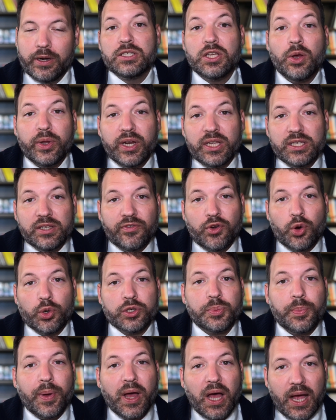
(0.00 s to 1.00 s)
So it is of
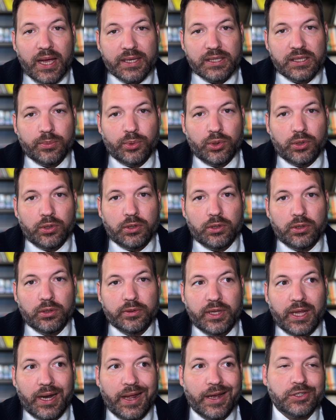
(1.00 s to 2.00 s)
course possible
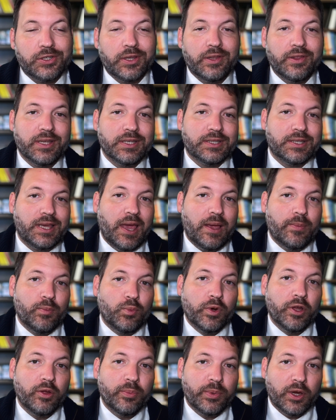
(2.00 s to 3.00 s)
that actually this game
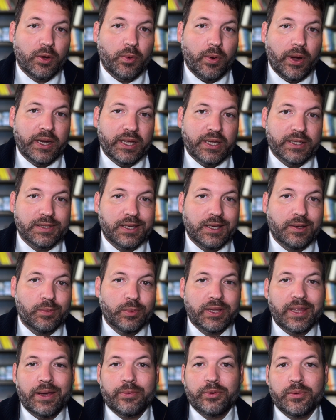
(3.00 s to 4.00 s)
will be quite easy, and
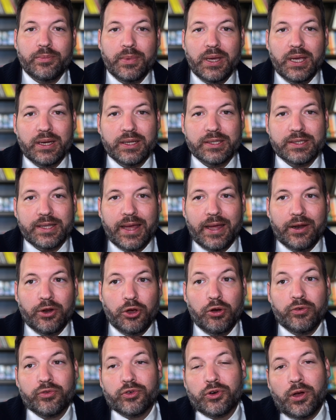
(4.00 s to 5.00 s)
what that would mean is that
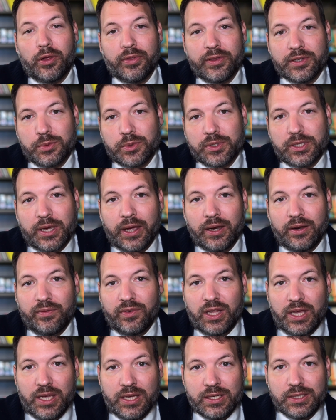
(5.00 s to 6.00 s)
overall this was kind of
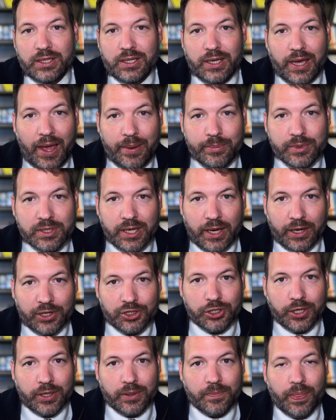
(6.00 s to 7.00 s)
an easy game
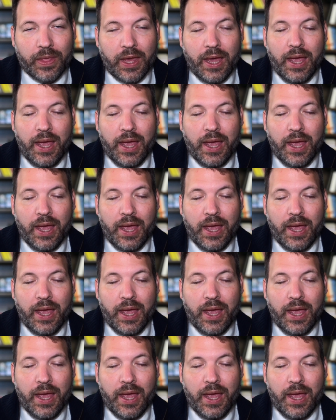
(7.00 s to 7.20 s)
section.